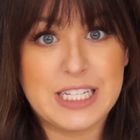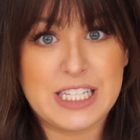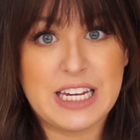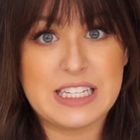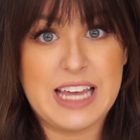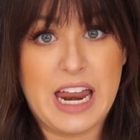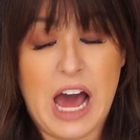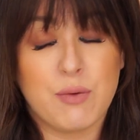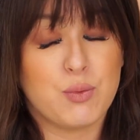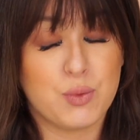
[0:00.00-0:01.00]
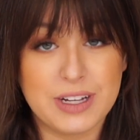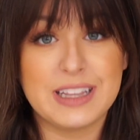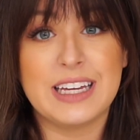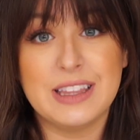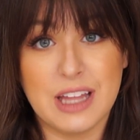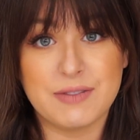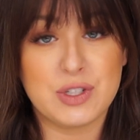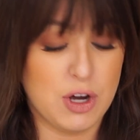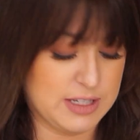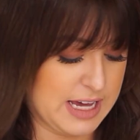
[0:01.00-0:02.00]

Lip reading: just gonna say it. I really love straws.